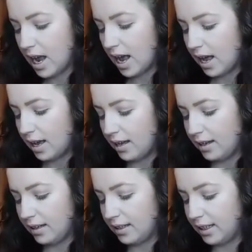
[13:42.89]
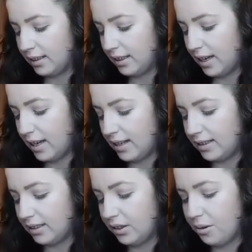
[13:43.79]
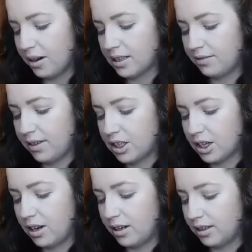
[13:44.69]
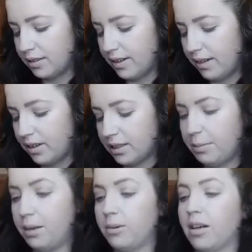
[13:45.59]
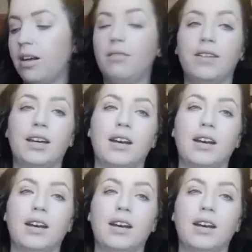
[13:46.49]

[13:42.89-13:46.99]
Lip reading: And it says no artificial colours or flavours, made with love in